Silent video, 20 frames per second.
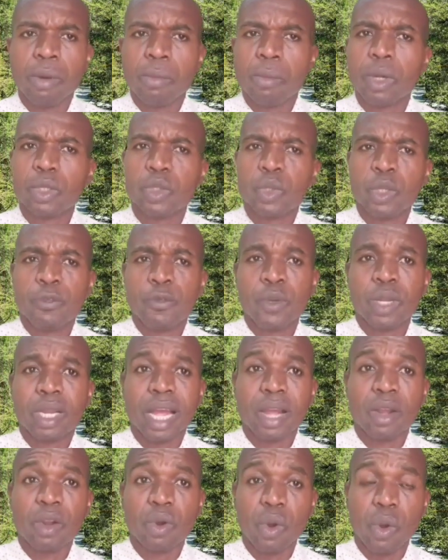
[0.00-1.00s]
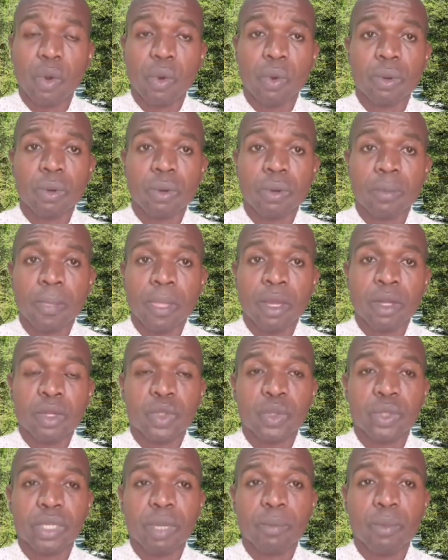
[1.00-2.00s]
But if we can go
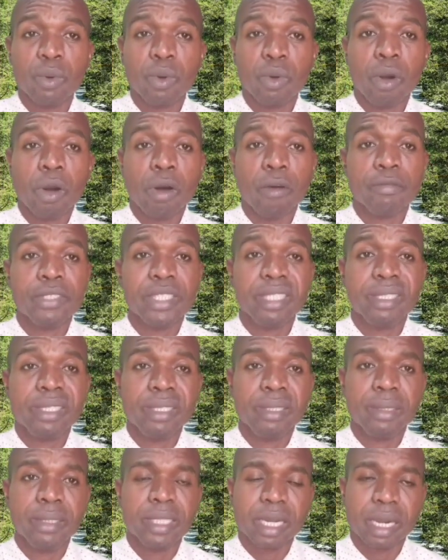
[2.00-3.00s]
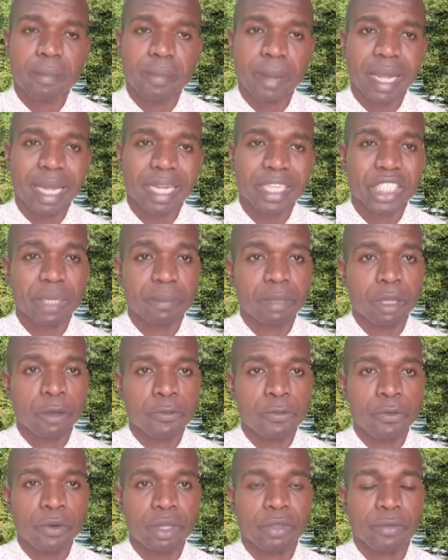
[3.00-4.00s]
to the book of Jeremiah chapter
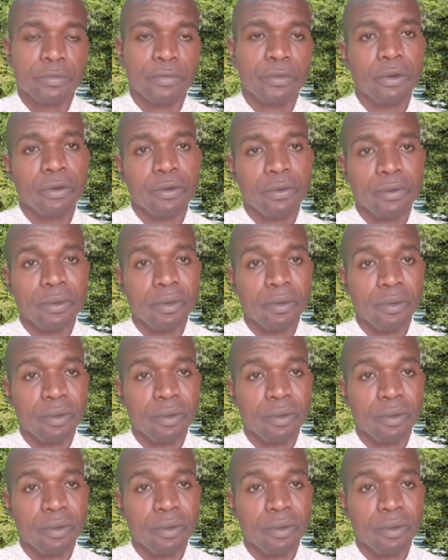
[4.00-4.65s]
44,